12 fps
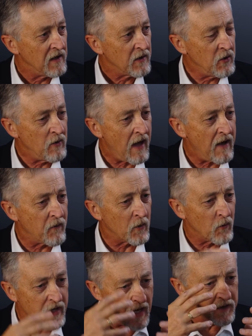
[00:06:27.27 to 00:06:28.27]
You have
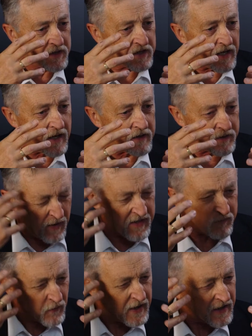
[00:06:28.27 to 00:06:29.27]
what we understand as
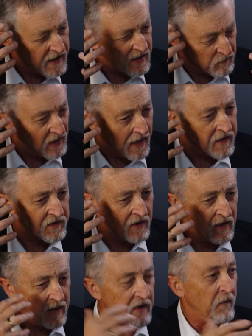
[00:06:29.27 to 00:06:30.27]
best we can explain it
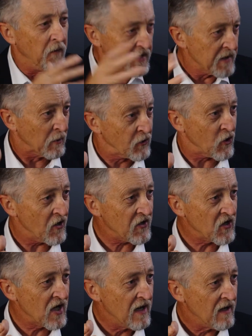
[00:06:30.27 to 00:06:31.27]
mm. the visible
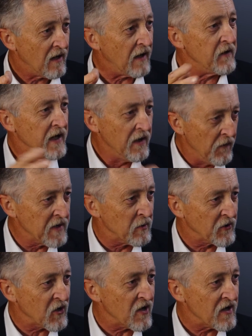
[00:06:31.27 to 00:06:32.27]
church yeah. and the
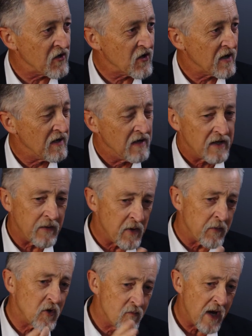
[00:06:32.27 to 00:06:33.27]
invisible church. And
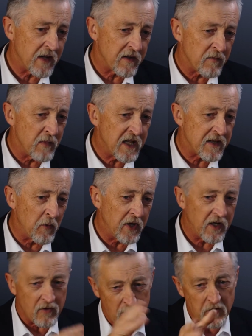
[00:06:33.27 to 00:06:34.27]
sometimes you might meet
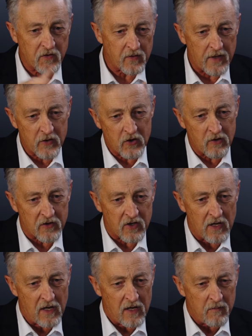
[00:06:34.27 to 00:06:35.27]
somebody who goes to another
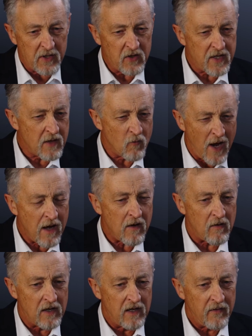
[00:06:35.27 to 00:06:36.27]
church, but you think,
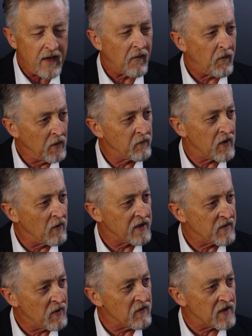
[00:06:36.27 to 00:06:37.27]
wow, they are filled with the Holy
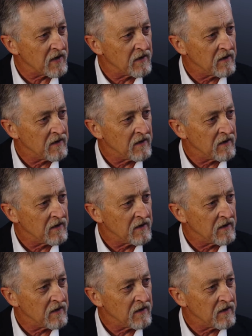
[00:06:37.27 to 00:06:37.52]
Spirit.